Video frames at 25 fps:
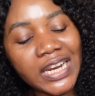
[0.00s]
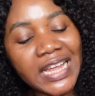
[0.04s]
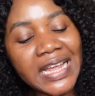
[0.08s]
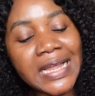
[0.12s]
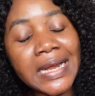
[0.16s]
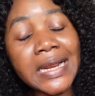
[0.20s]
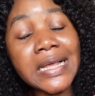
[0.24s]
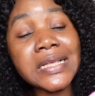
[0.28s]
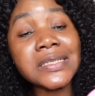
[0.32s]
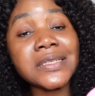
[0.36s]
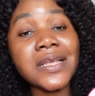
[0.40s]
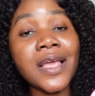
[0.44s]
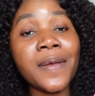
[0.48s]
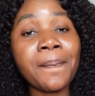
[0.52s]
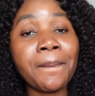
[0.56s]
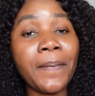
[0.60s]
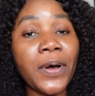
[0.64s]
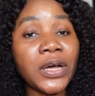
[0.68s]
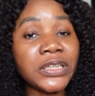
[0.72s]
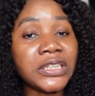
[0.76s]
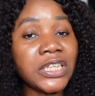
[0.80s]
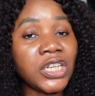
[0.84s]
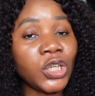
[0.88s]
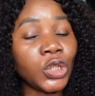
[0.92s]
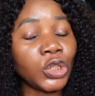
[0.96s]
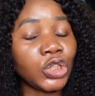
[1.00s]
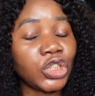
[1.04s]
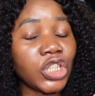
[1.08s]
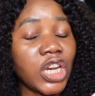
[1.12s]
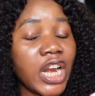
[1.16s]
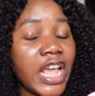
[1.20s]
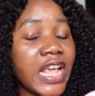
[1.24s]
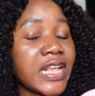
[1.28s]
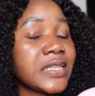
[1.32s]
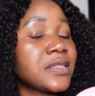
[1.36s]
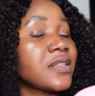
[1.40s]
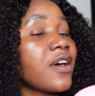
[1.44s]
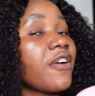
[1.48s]
It is a body lotion,
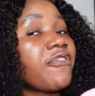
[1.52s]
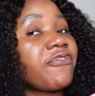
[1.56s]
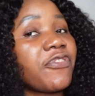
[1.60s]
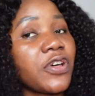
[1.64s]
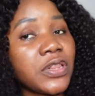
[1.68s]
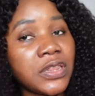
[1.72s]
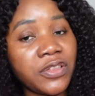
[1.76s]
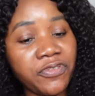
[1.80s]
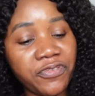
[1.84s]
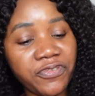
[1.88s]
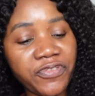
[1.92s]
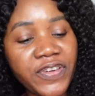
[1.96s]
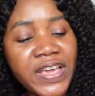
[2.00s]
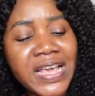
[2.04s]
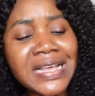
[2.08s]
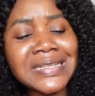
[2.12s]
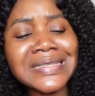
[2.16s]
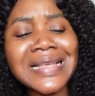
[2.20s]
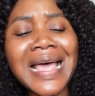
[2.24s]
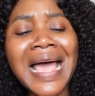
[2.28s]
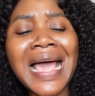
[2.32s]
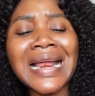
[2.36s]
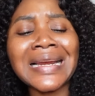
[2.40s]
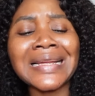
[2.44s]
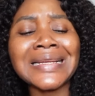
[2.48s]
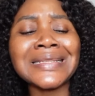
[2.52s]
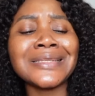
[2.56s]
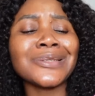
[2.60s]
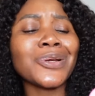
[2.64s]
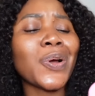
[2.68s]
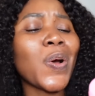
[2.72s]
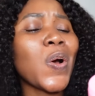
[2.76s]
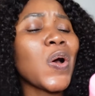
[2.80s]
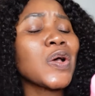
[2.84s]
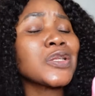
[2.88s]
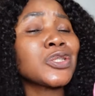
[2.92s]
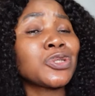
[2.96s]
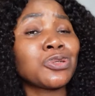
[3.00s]
it's not for the face, and it
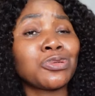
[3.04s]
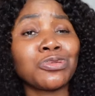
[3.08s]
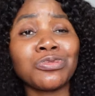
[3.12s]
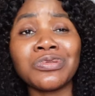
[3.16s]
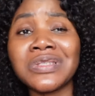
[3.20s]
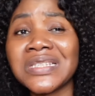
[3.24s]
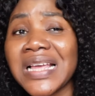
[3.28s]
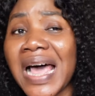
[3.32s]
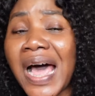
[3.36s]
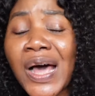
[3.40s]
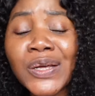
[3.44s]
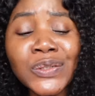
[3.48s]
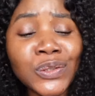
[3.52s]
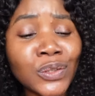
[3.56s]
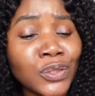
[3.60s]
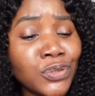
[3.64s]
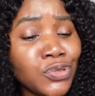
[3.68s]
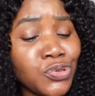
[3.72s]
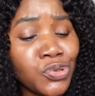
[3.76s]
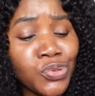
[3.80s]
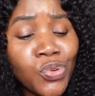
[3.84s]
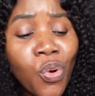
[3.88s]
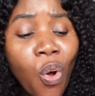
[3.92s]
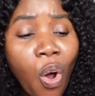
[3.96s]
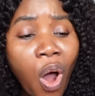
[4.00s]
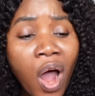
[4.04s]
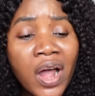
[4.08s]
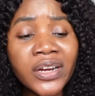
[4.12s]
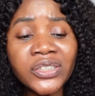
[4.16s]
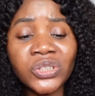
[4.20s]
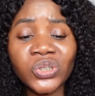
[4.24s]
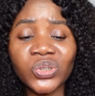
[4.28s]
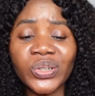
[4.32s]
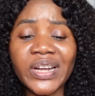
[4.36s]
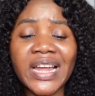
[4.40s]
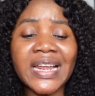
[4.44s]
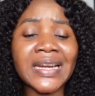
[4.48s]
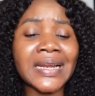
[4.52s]
costs
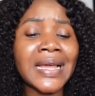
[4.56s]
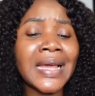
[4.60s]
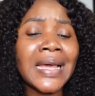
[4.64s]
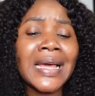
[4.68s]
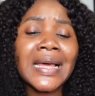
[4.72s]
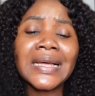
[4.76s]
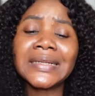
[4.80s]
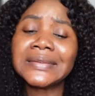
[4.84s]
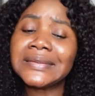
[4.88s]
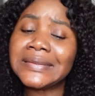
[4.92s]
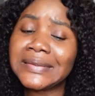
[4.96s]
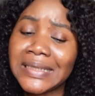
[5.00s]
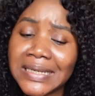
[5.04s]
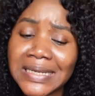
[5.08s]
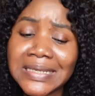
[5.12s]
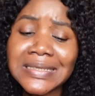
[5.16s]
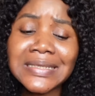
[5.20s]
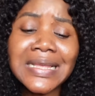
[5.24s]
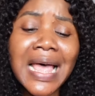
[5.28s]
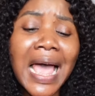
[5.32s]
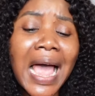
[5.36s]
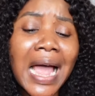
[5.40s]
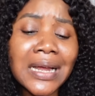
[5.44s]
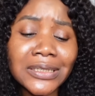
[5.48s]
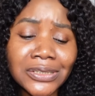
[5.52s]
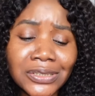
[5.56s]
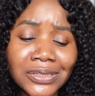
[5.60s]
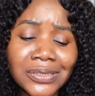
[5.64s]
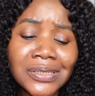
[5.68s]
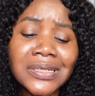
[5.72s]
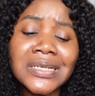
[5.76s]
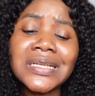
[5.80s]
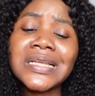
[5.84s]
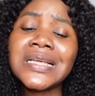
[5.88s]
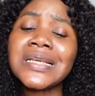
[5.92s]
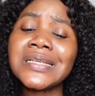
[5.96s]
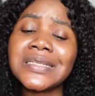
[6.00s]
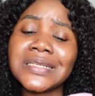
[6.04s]
$2,200. This
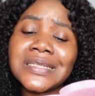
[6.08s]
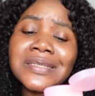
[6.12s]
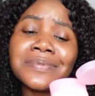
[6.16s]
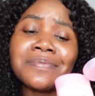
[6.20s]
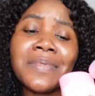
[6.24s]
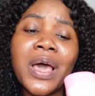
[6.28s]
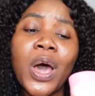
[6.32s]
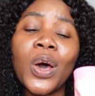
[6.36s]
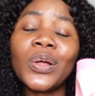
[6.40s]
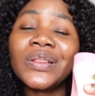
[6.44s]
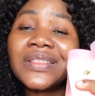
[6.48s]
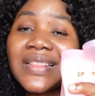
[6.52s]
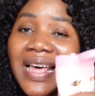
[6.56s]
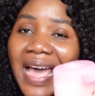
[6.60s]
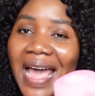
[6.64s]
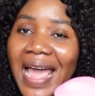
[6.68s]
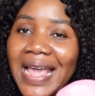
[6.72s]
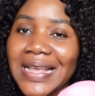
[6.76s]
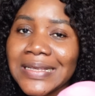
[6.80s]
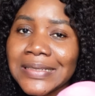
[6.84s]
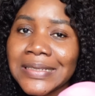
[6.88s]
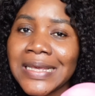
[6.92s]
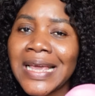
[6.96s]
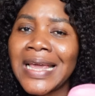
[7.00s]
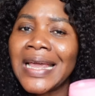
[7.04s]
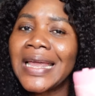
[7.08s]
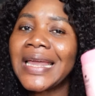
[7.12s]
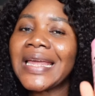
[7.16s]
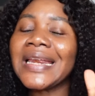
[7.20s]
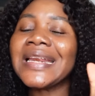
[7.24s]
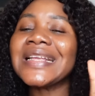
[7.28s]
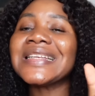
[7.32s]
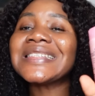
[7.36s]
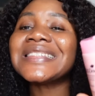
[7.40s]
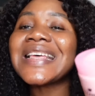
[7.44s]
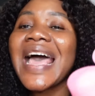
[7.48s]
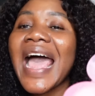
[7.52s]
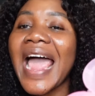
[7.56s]
actually smells nice. It
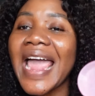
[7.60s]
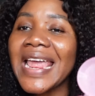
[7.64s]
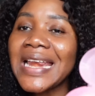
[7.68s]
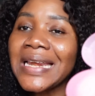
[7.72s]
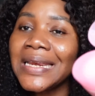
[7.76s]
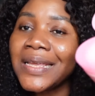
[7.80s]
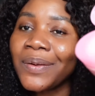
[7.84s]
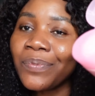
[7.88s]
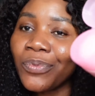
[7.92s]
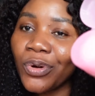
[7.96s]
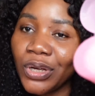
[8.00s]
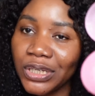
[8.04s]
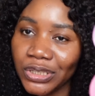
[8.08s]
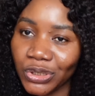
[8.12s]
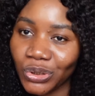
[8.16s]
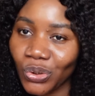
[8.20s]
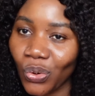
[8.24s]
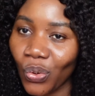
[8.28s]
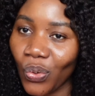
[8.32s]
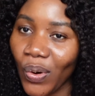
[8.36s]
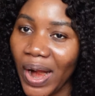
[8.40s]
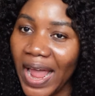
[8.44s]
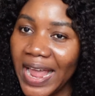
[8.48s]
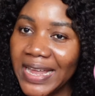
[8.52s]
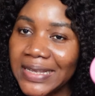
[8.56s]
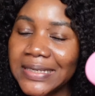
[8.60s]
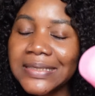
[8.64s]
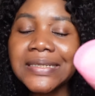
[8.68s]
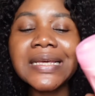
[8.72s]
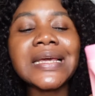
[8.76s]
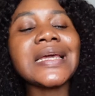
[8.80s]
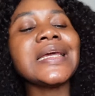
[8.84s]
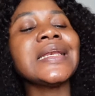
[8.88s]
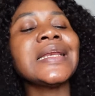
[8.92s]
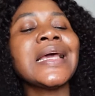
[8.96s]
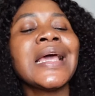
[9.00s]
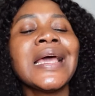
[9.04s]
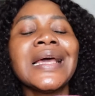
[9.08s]
is highly
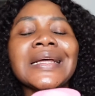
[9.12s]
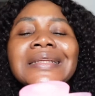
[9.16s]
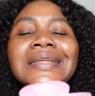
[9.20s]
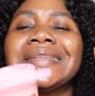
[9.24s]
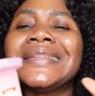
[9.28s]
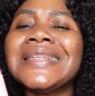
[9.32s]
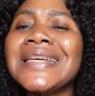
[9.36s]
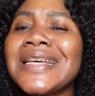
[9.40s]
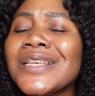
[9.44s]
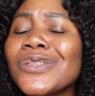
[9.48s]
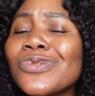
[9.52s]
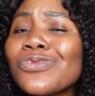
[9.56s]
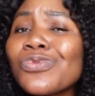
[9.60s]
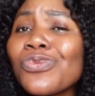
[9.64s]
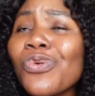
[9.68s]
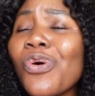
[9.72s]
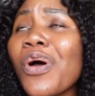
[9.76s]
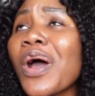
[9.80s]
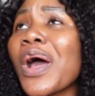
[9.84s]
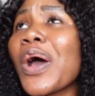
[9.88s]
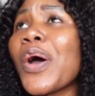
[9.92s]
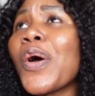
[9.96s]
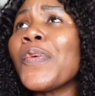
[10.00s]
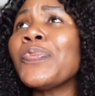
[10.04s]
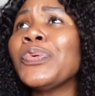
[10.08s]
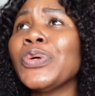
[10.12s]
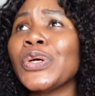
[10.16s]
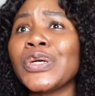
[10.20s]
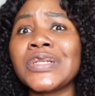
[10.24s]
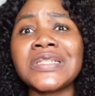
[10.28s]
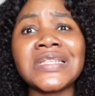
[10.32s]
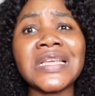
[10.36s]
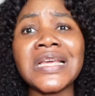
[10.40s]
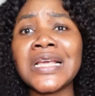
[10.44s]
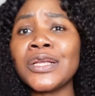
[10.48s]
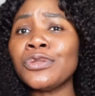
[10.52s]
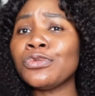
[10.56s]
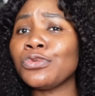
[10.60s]
moisturizing. This will help your
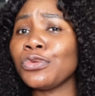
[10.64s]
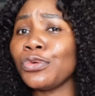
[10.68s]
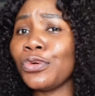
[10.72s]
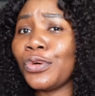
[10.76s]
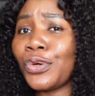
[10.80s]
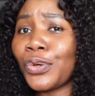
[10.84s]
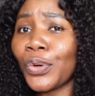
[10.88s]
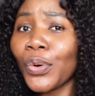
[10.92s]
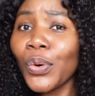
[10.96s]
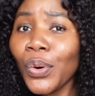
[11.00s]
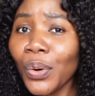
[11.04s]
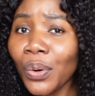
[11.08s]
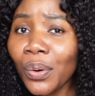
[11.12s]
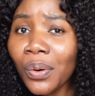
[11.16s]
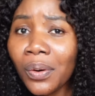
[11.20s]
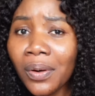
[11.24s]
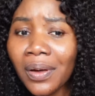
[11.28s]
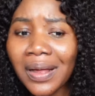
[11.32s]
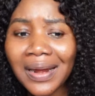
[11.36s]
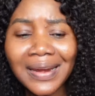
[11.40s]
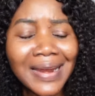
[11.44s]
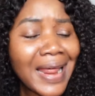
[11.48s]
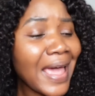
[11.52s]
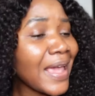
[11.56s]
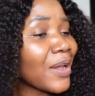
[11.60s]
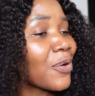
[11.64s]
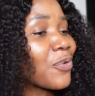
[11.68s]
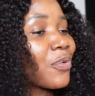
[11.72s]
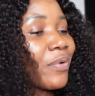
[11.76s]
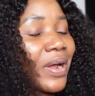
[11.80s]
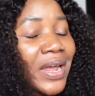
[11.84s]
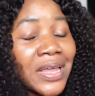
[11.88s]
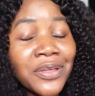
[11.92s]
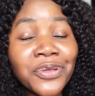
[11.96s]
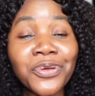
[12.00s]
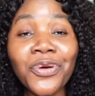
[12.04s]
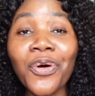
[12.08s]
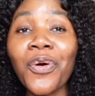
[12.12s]
skin to glow. Like
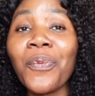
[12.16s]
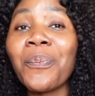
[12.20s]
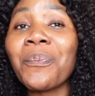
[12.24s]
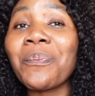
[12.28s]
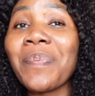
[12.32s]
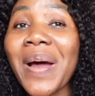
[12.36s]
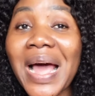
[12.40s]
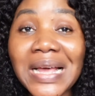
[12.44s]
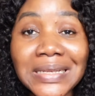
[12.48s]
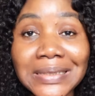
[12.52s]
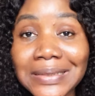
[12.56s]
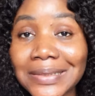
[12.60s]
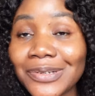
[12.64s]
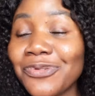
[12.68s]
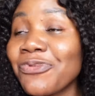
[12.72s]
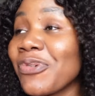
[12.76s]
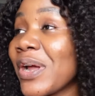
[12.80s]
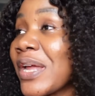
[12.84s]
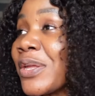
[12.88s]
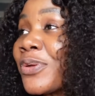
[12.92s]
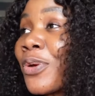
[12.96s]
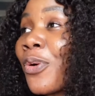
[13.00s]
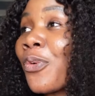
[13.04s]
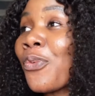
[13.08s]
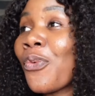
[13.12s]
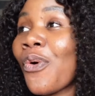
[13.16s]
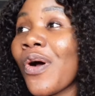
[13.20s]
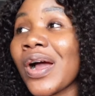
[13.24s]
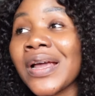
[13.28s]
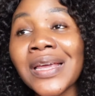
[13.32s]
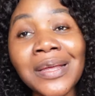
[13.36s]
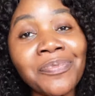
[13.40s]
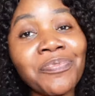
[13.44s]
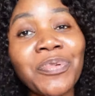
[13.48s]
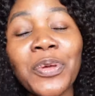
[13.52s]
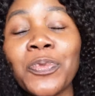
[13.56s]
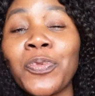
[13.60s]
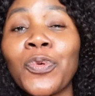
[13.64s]
when you're passing, when you're
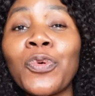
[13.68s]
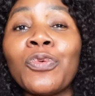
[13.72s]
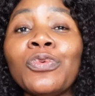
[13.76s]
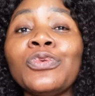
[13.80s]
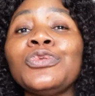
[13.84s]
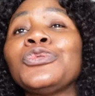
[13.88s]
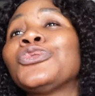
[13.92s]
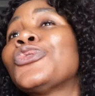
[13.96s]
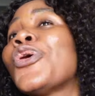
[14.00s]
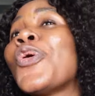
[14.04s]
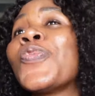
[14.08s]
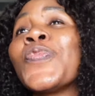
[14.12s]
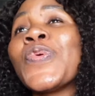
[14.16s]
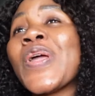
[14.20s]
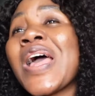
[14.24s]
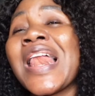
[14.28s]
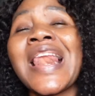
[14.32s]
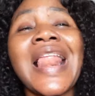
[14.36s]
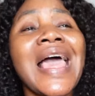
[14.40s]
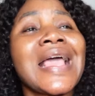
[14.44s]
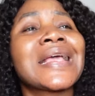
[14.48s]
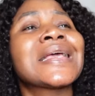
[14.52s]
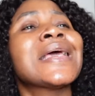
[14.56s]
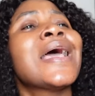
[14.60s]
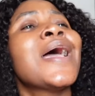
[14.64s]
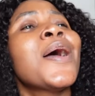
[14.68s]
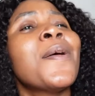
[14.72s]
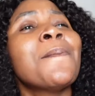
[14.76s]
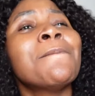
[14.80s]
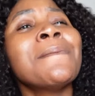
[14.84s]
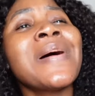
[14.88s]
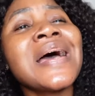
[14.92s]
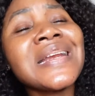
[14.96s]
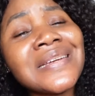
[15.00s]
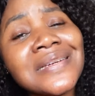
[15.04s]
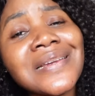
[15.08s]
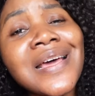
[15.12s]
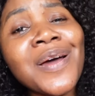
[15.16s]
walking, people will stop you and like,
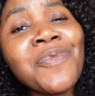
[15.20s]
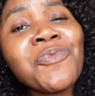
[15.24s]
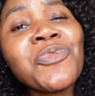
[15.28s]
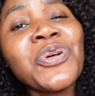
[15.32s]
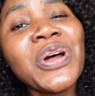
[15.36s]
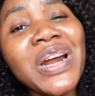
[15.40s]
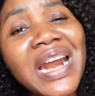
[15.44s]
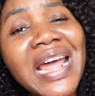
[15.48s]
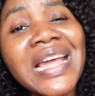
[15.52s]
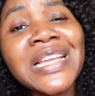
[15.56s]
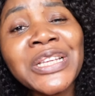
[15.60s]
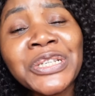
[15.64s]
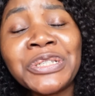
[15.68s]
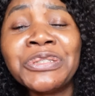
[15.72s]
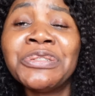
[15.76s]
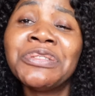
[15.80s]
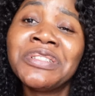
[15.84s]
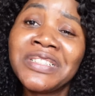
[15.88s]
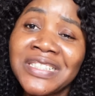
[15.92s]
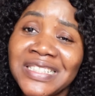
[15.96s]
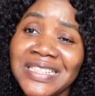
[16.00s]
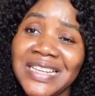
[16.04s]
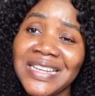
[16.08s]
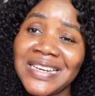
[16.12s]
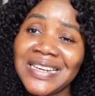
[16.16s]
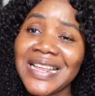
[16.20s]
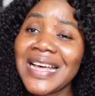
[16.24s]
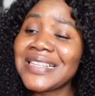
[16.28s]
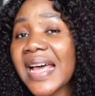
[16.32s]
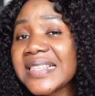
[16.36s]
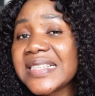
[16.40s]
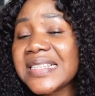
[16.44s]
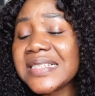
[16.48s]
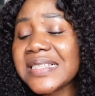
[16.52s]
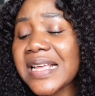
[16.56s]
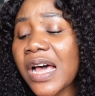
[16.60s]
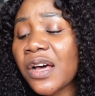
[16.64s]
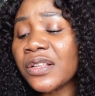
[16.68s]
madam, what are you using? That
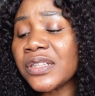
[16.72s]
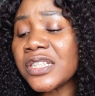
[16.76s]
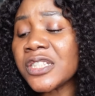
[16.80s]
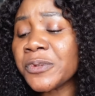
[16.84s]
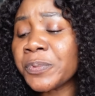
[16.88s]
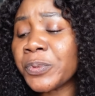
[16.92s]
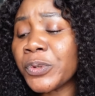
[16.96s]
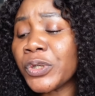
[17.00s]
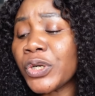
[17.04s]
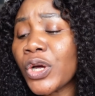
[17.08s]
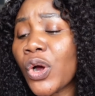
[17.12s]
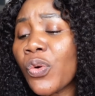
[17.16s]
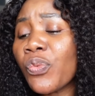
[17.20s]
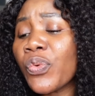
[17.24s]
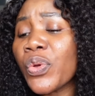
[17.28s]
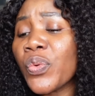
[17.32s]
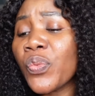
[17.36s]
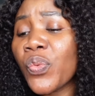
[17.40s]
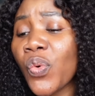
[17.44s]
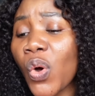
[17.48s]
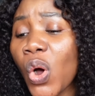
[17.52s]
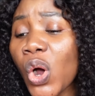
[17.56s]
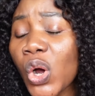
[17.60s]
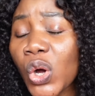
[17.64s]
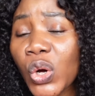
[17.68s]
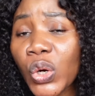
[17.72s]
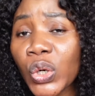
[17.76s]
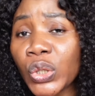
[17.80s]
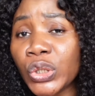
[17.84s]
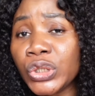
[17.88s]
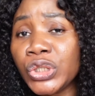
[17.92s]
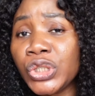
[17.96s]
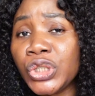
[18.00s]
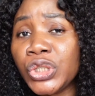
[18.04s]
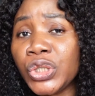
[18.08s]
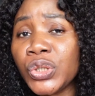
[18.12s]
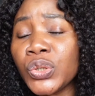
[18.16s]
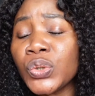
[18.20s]
is how this product will work
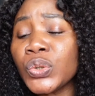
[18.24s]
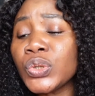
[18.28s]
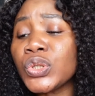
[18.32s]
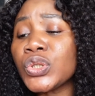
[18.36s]
on you.